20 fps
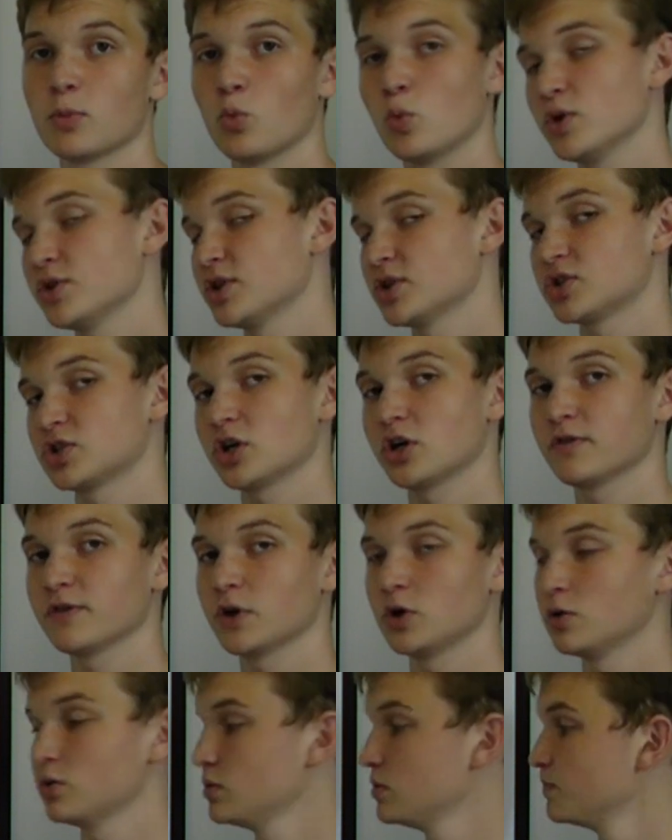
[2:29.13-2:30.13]
with a
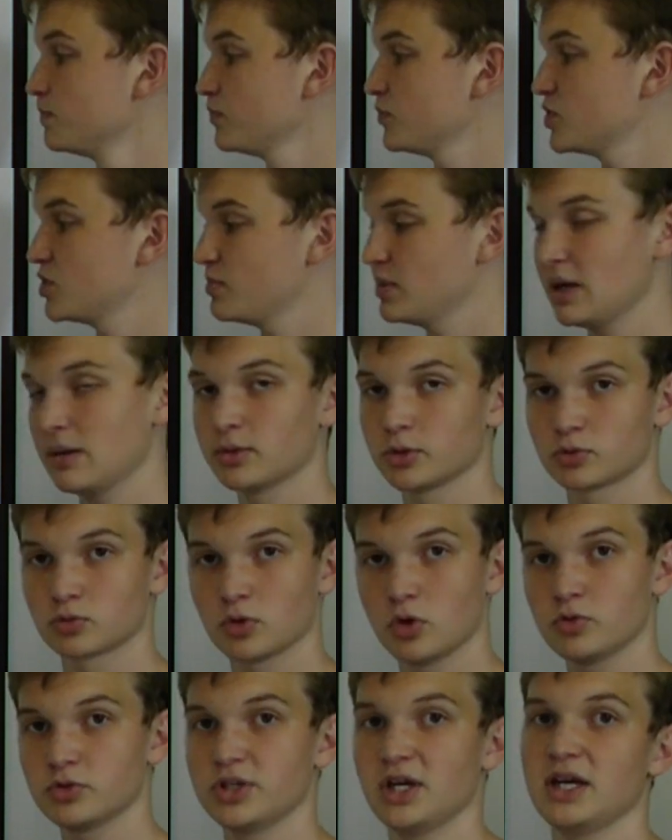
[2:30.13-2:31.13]
servo to be able to
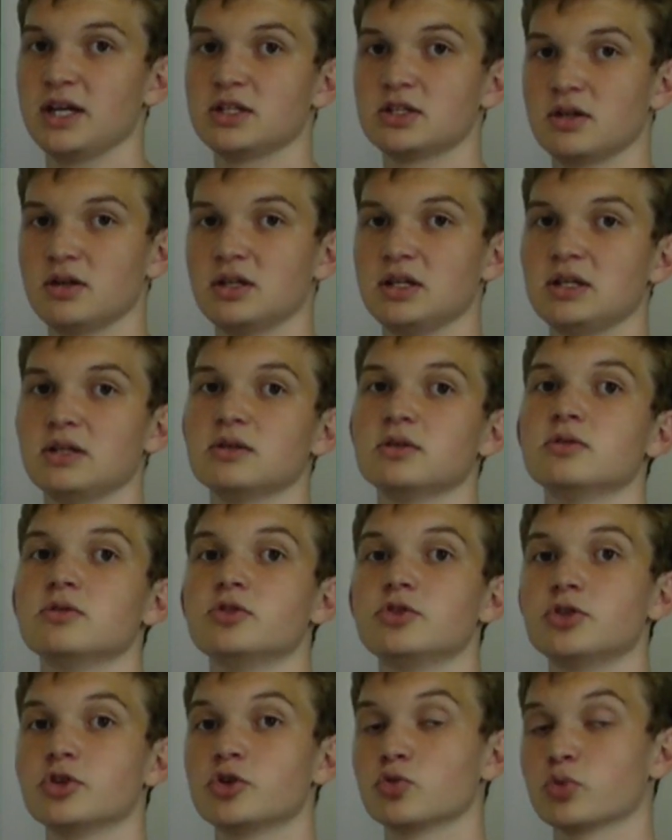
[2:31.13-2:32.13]
rotate to any
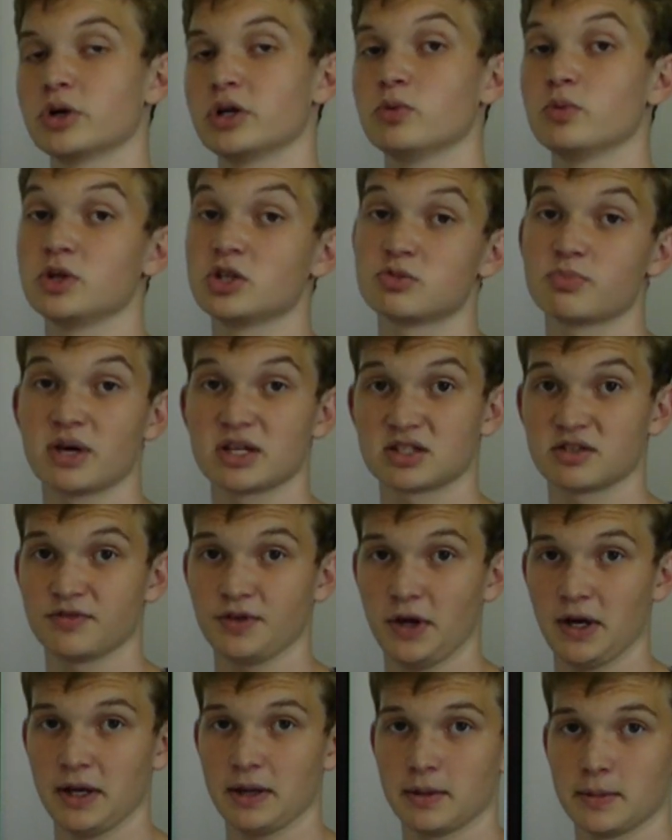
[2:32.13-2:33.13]
degree we specify.